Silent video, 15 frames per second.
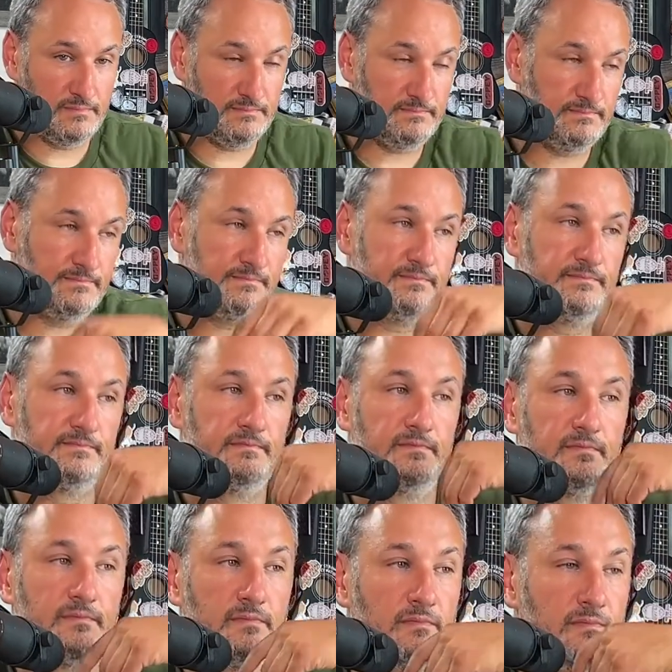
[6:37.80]

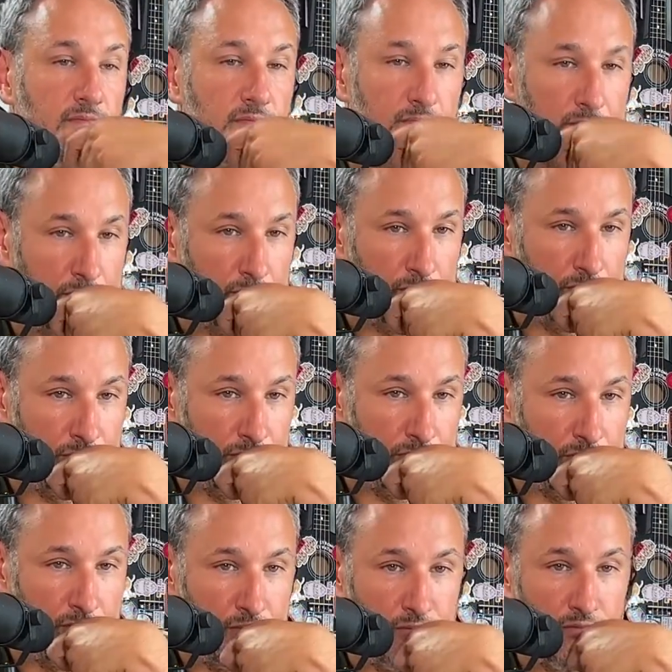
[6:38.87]

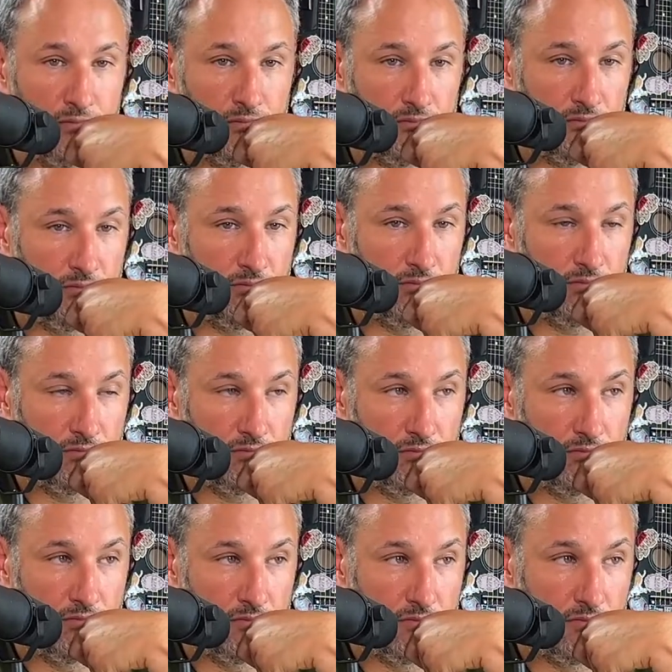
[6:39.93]

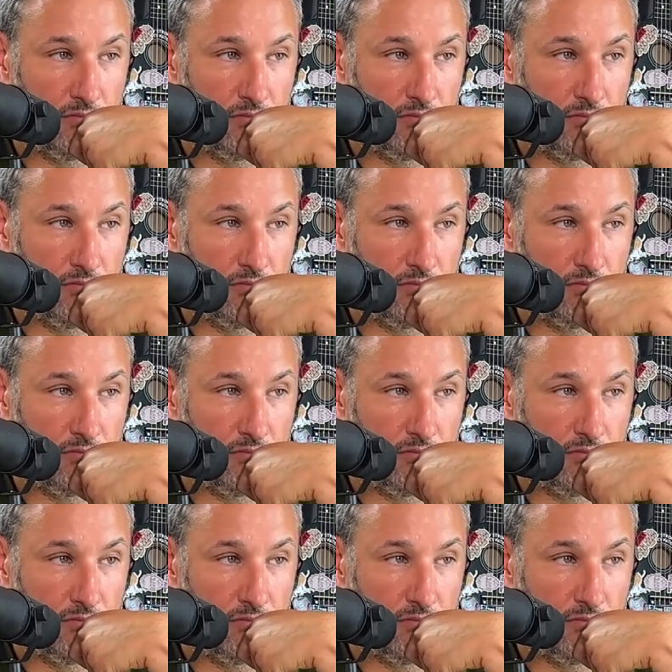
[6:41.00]
No words are spoken by the person on screen.